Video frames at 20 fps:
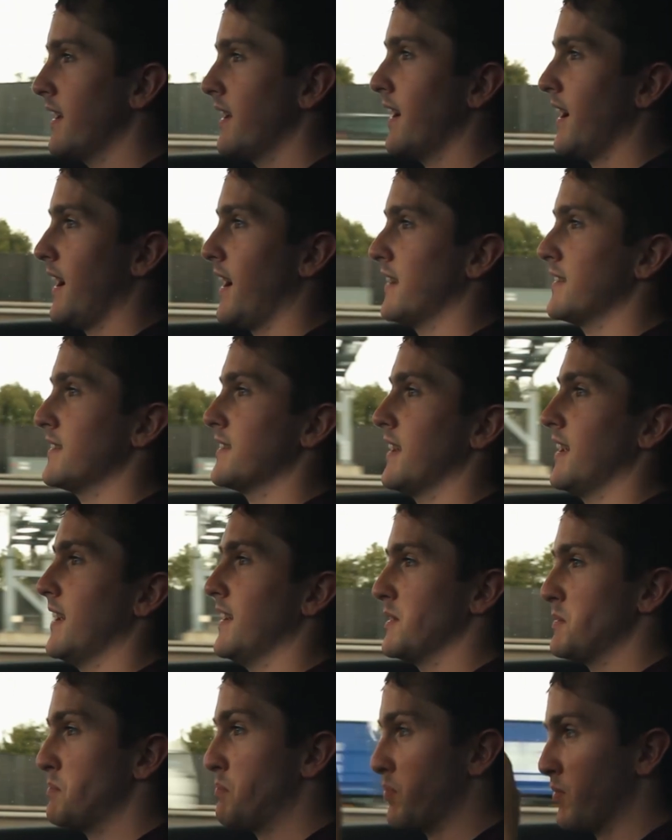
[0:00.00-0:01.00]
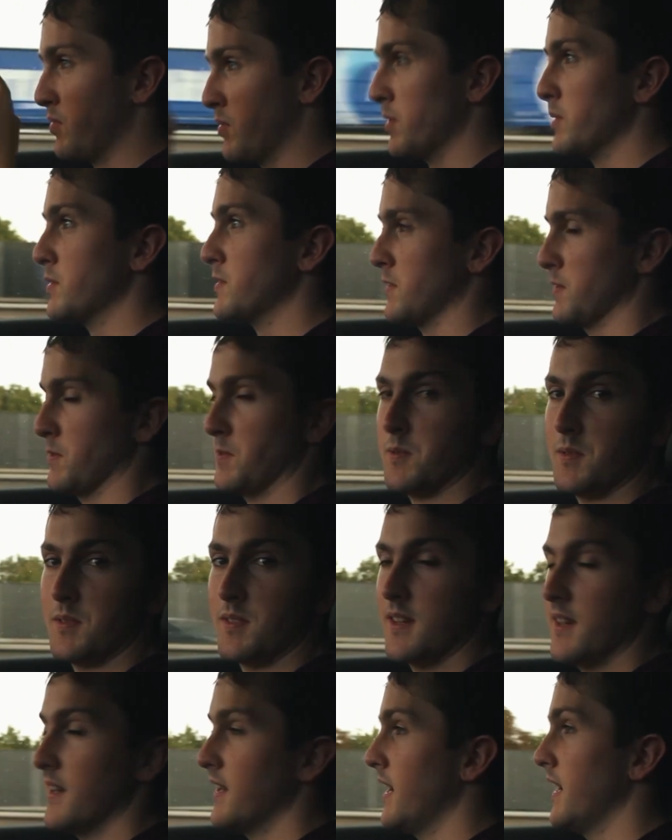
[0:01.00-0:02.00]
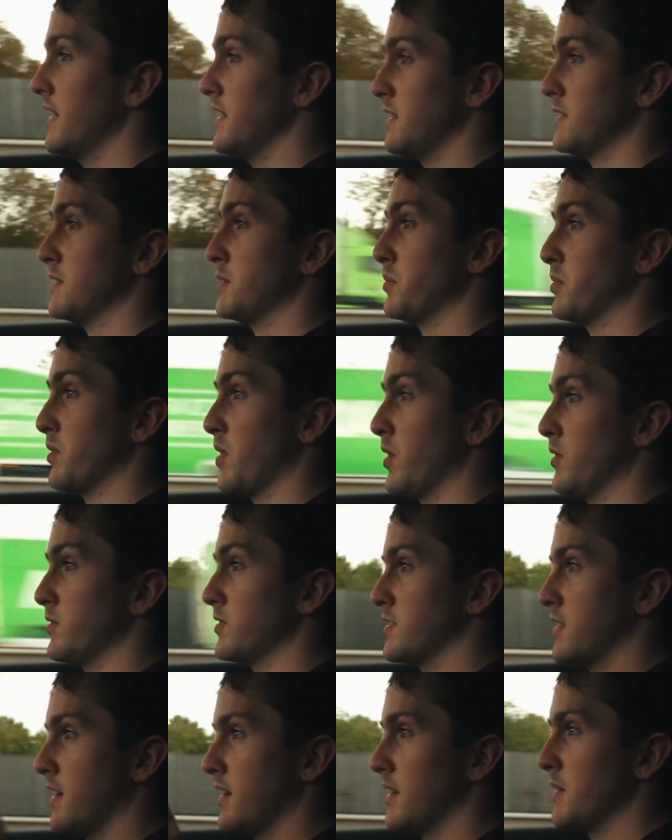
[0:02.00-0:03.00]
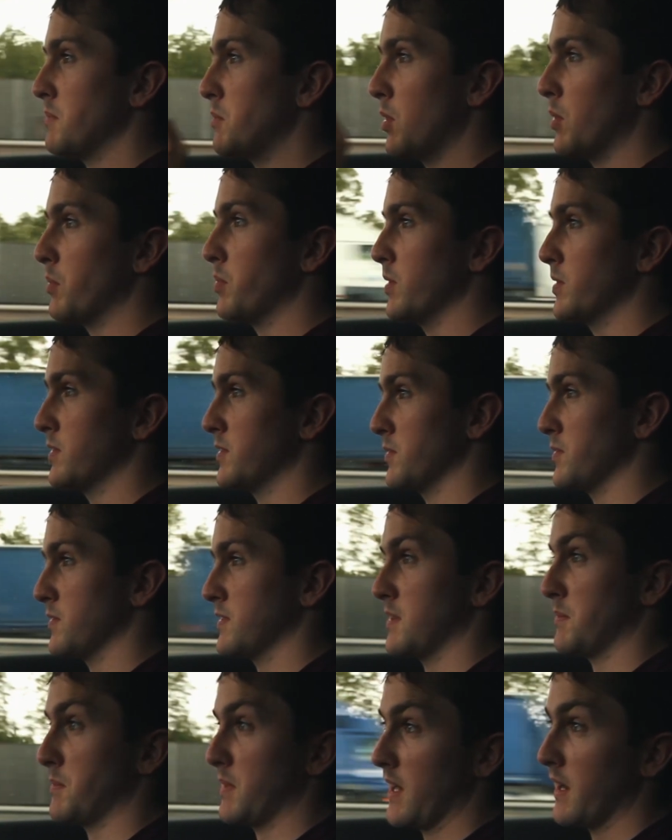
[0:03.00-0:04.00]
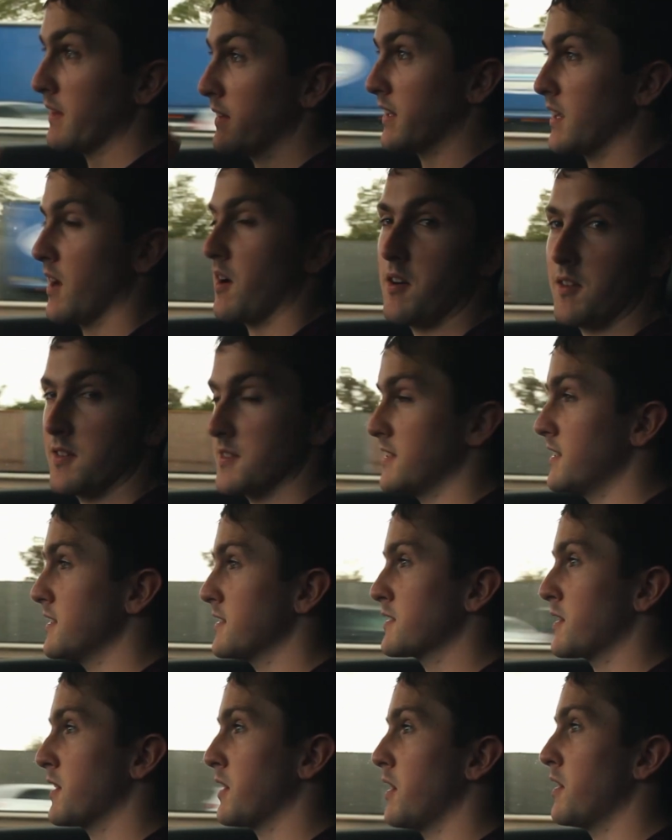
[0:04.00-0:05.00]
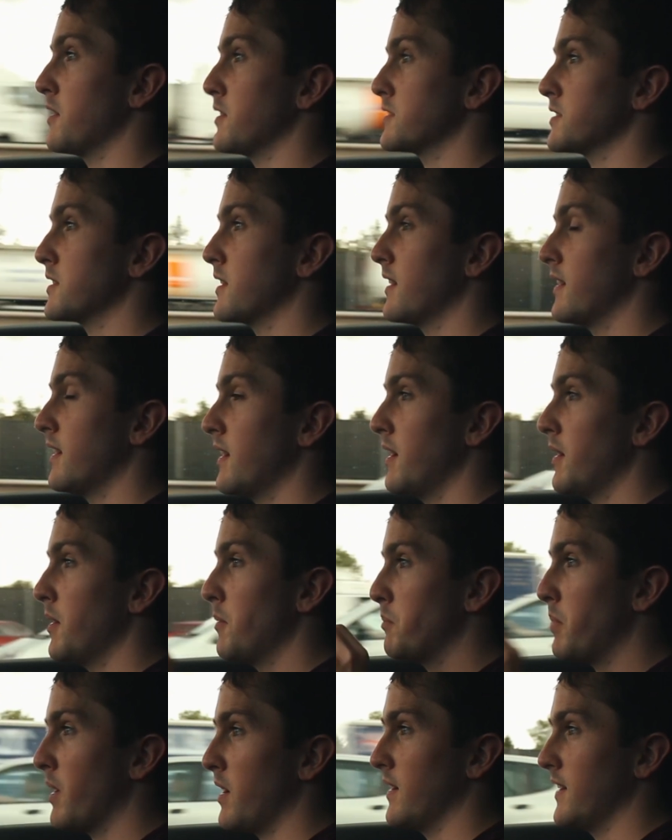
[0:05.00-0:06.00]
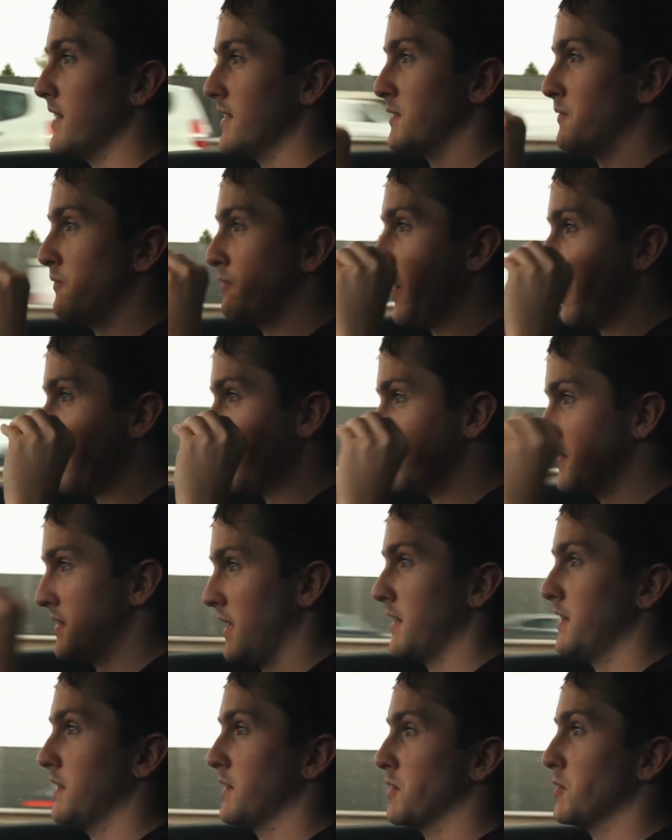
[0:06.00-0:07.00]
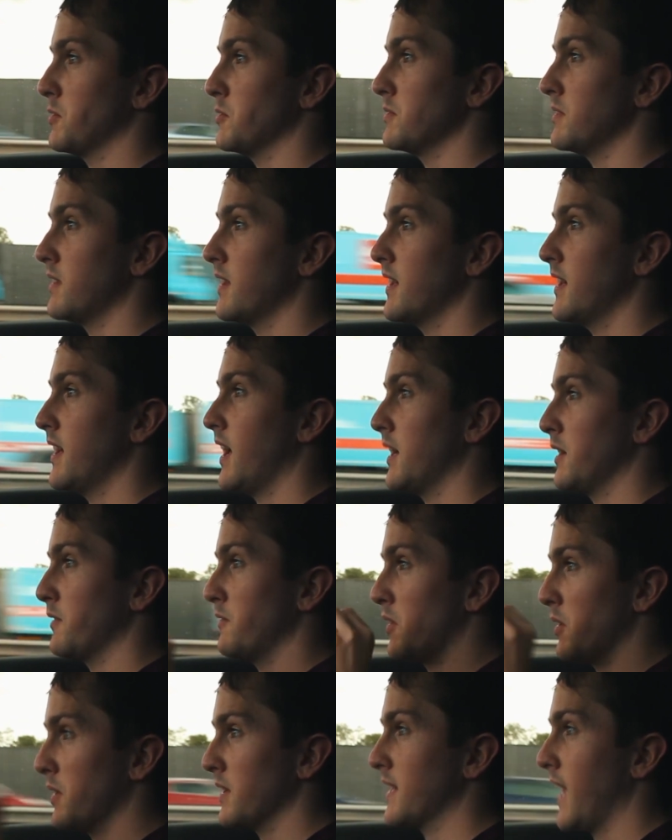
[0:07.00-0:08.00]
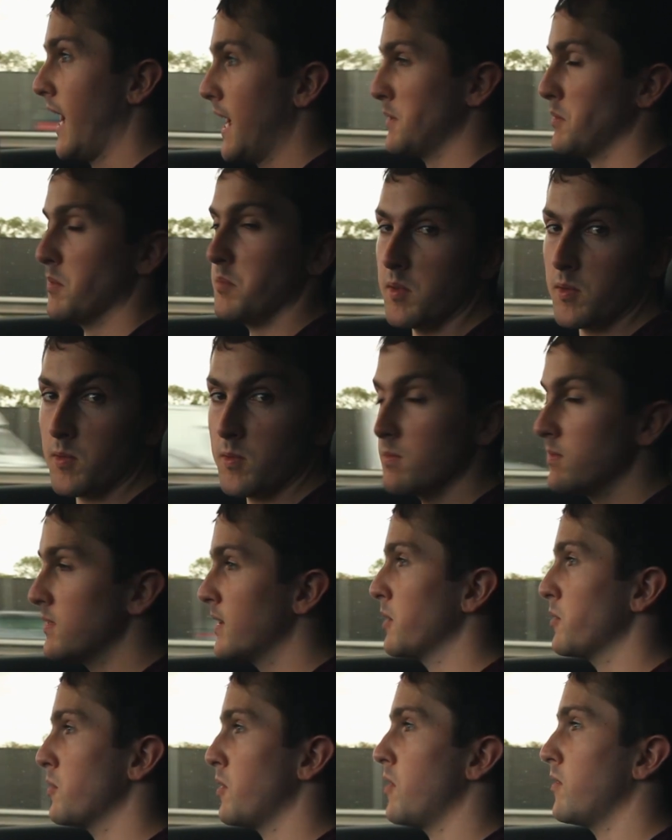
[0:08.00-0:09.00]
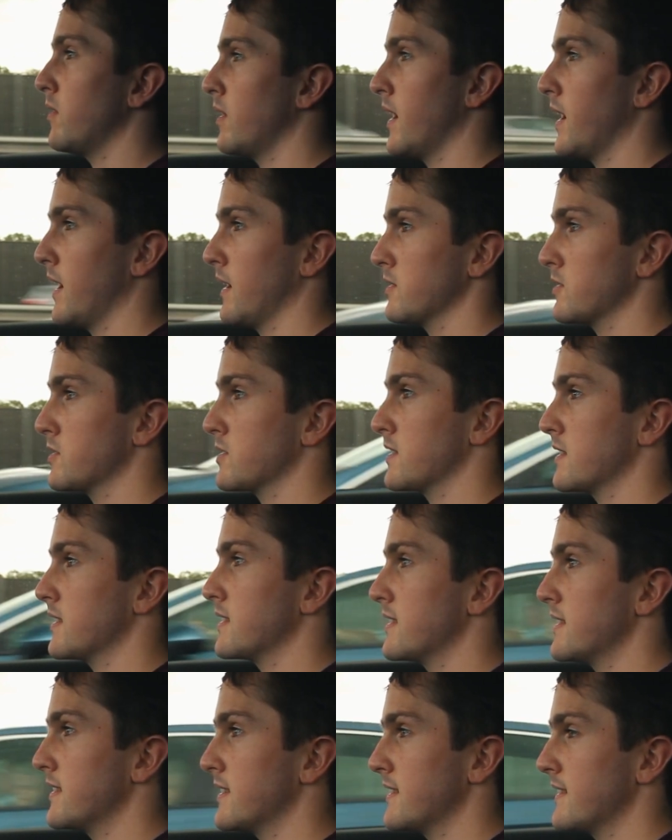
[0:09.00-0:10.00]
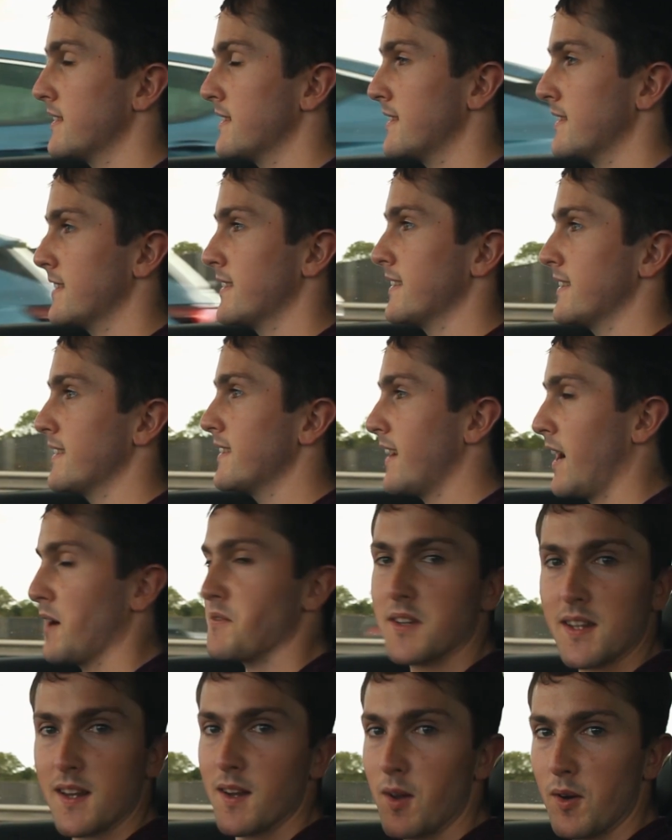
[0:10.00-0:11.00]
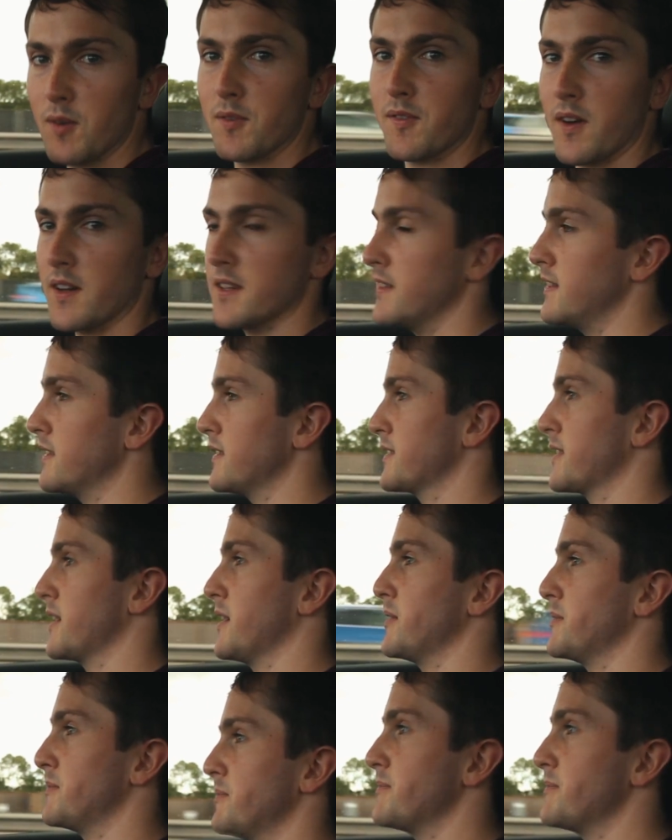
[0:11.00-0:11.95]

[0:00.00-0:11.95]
and it's brutal in its approach, certainly more brutal than some of the other cars in its class. But it's very technical and a very capable little hot hatch. I've had a lot of fun in this car.